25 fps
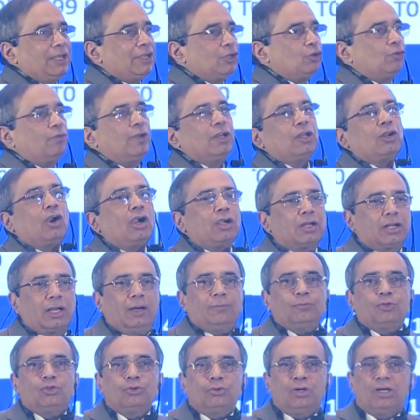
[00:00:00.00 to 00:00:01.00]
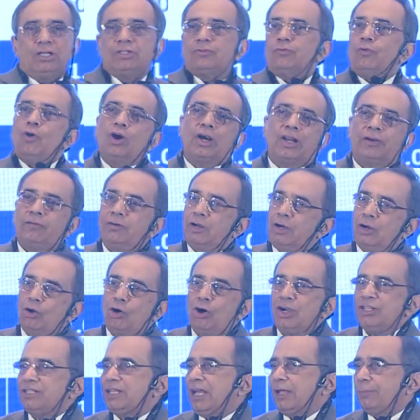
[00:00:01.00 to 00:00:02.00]
it, you will not come to us, whatever
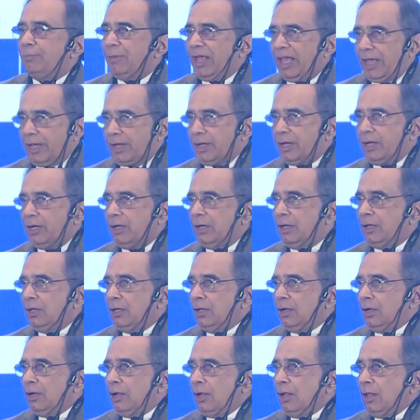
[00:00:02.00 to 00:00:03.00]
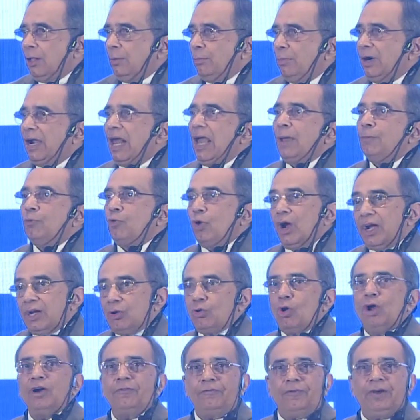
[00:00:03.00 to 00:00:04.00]
noise I make. But I am quite
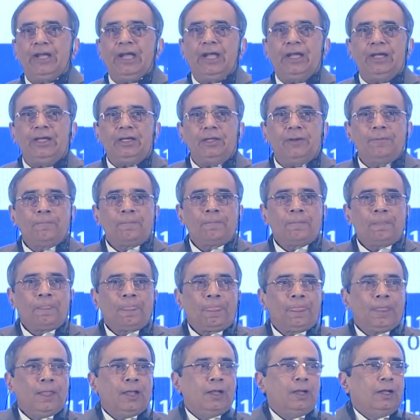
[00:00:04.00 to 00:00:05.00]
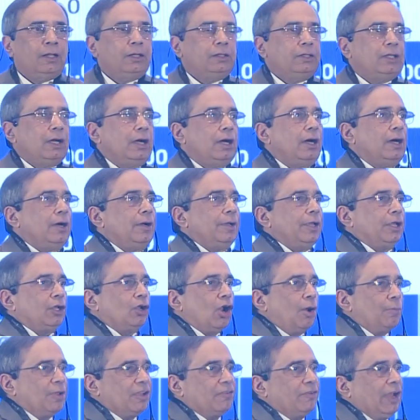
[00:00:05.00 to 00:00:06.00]
confident the
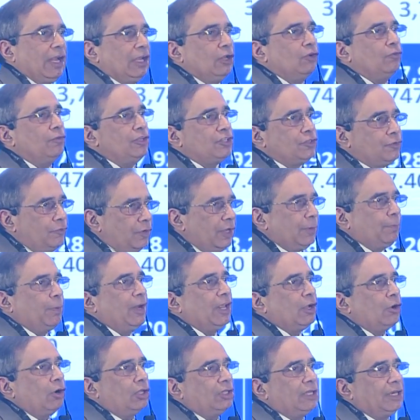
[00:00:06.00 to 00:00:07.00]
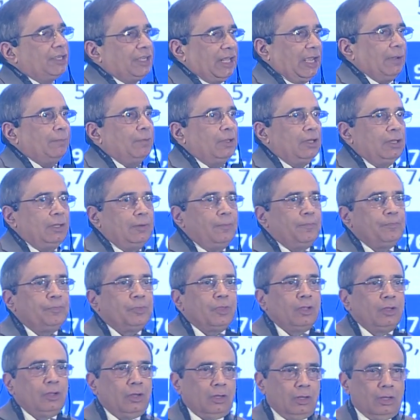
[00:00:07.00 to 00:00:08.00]
economic value which we bring on the table
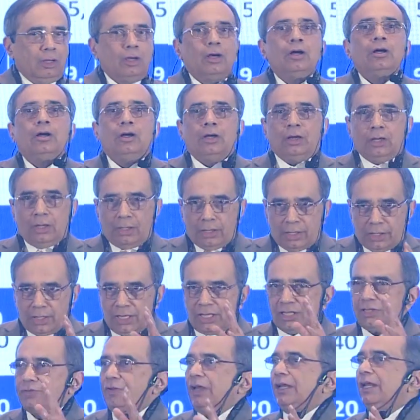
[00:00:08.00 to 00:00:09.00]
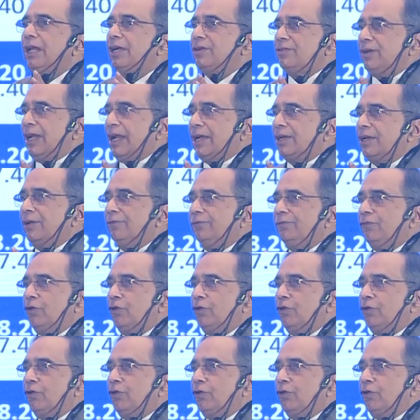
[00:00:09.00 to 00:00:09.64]
is very attractive